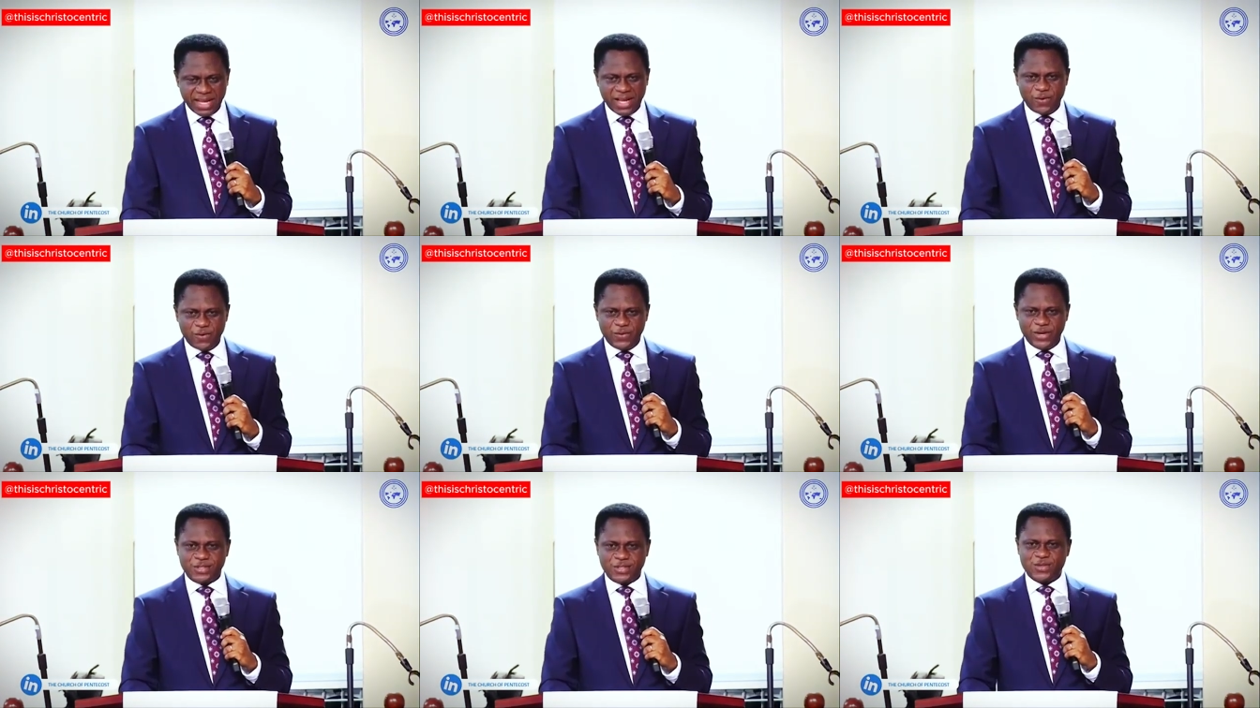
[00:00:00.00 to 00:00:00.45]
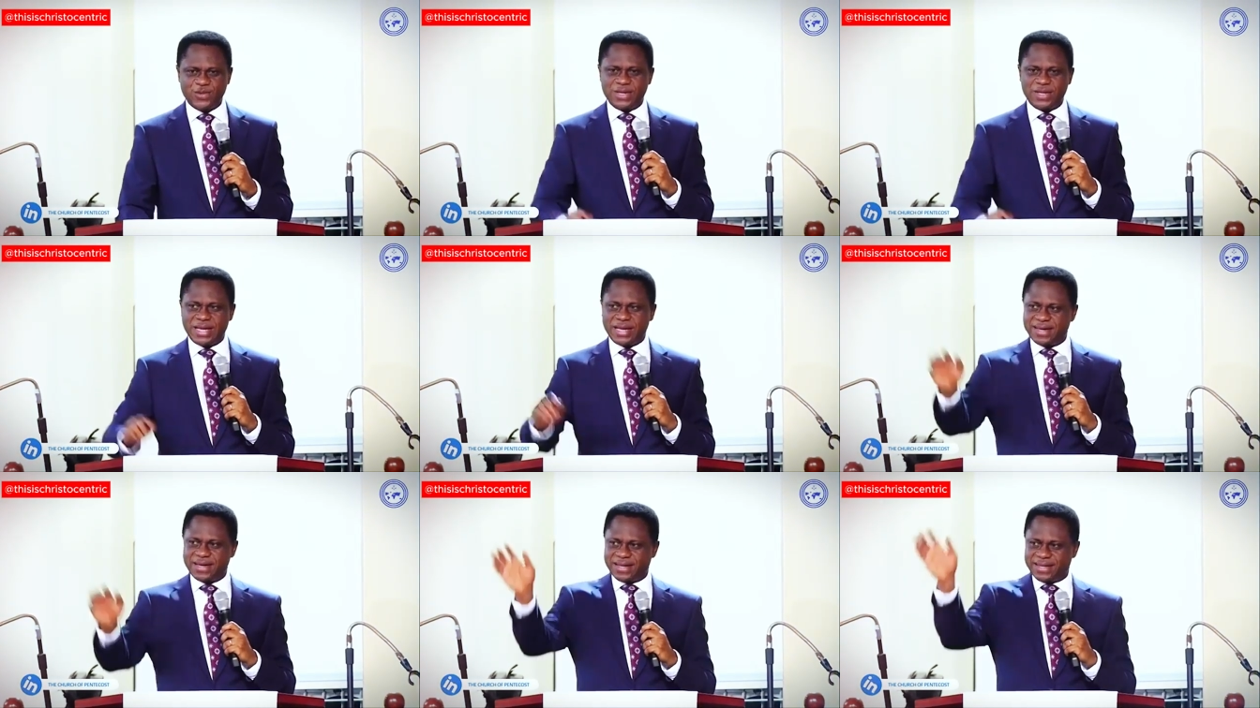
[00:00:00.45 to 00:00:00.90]
Are we
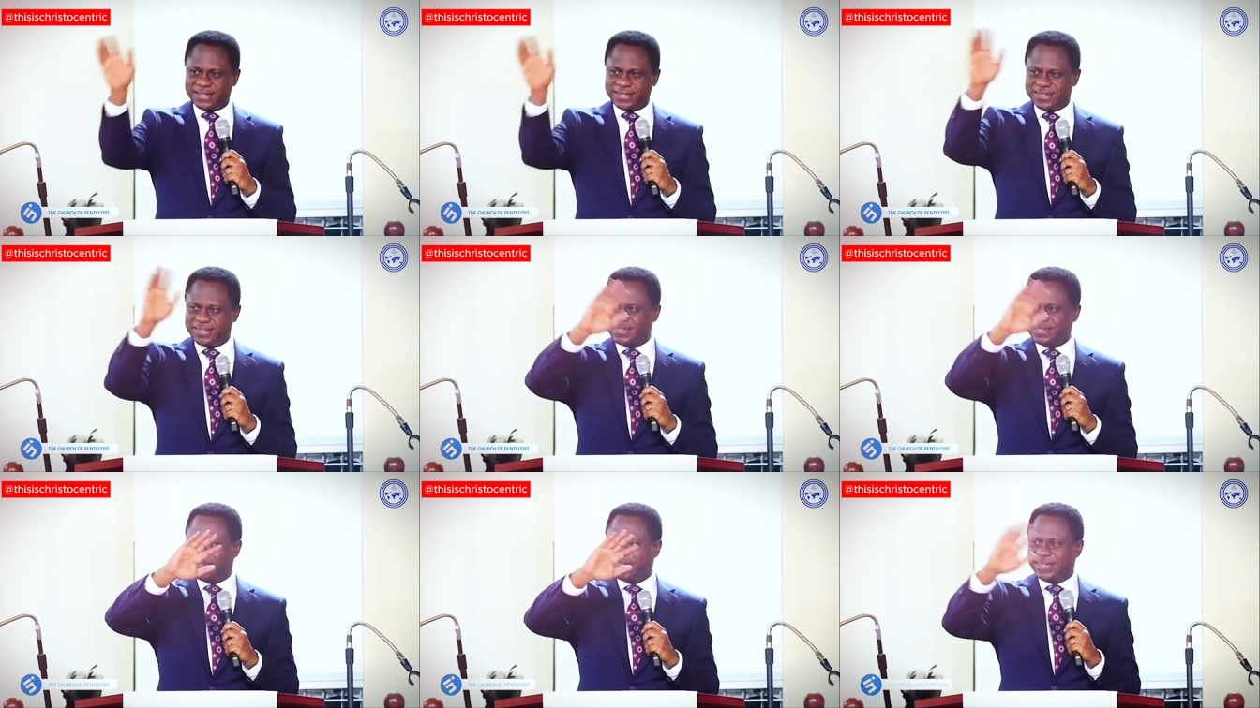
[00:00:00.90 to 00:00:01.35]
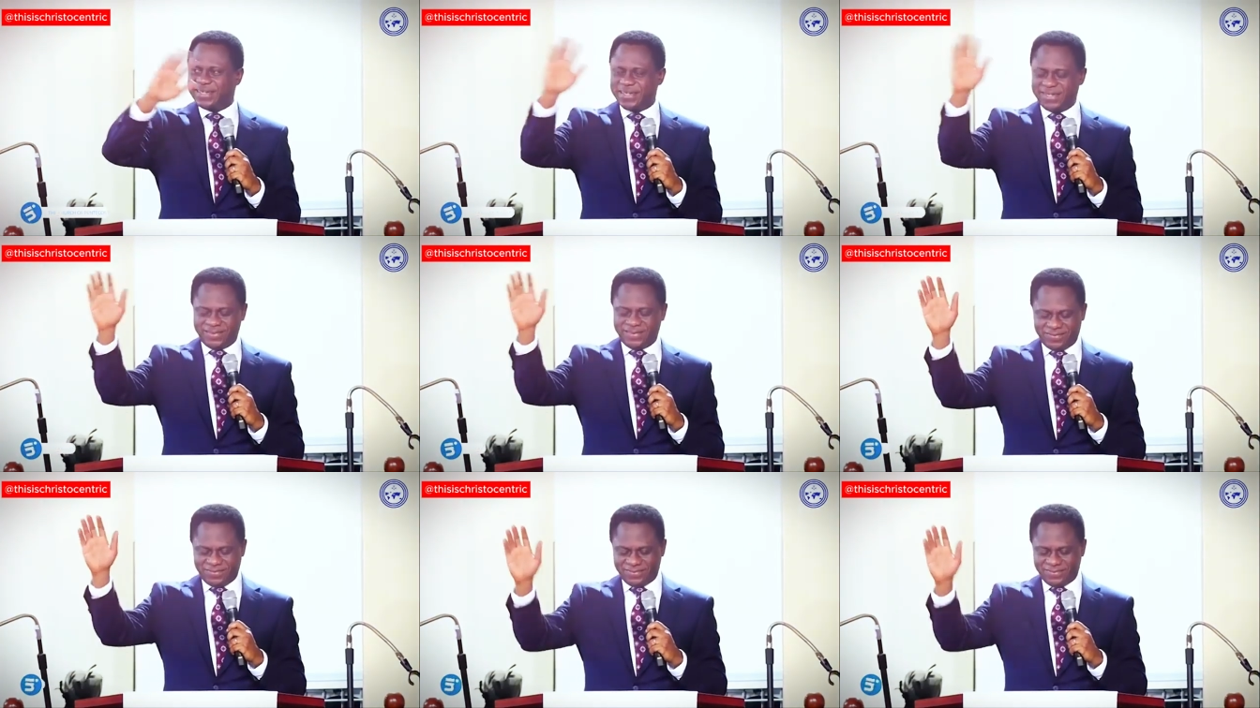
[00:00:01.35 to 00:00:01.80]
together?
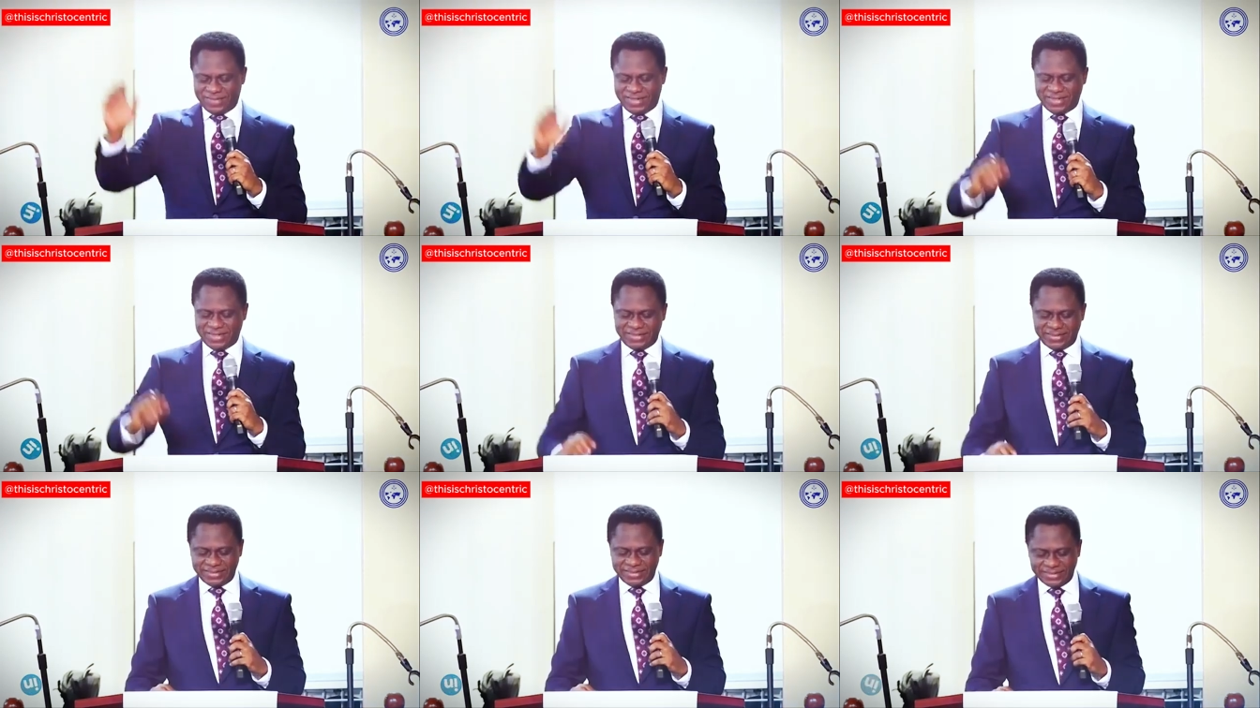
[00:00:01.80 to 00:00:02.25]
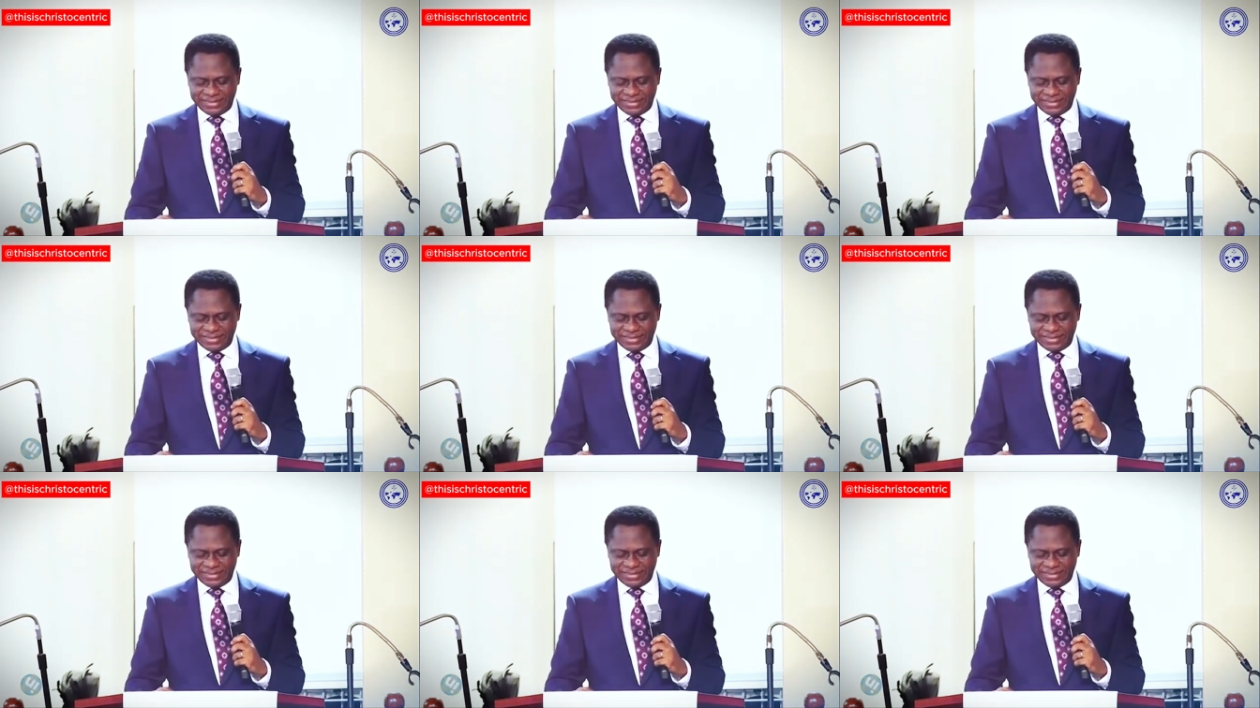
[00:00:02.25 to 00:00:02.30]
Fine.